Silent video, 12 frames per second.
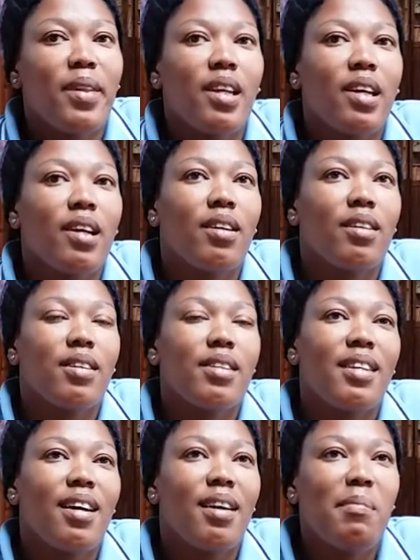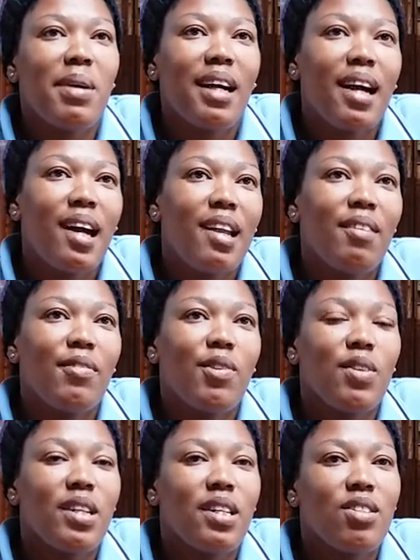Yeah, the Amakhala
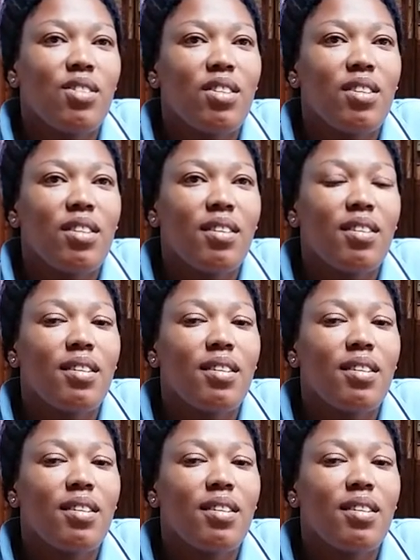Foundation